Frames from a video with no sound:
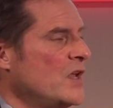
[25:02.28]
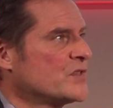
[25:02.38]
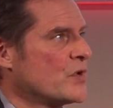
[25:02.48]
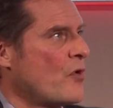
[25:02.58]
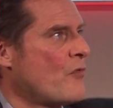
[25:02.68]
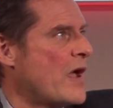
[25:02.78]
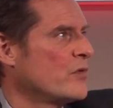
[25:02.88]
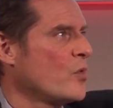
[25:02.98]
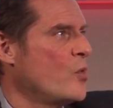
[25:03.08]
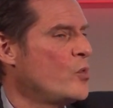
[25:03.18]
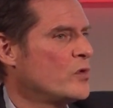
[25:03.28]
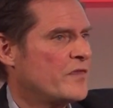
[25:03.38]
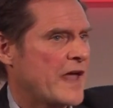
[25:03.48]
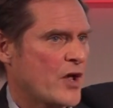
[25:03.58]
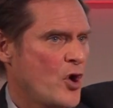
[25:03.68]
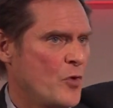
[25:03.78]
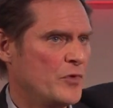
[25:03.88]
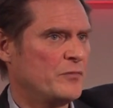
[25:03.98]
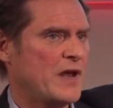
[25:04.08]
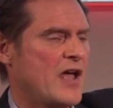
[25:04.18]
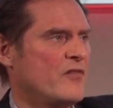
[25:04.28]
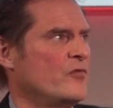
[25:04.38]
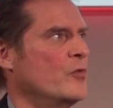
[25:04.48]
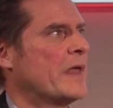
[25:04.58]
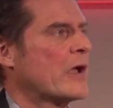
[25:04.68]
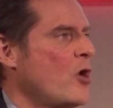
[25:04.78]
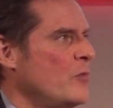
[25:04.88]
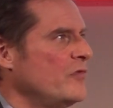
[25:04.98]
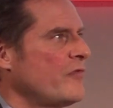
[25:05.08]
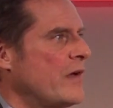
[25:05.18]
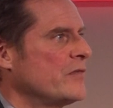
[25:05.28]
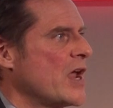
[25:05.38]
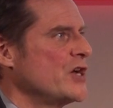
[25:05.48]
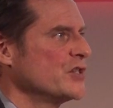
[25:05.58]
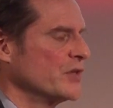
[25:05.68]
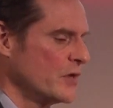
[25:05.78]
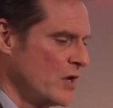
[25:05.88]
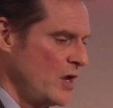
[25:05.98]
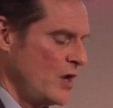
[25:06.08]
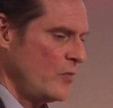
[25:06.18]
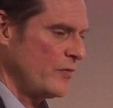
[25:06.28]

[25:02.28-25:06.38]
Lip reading: So around all of that common platform, that common foundation,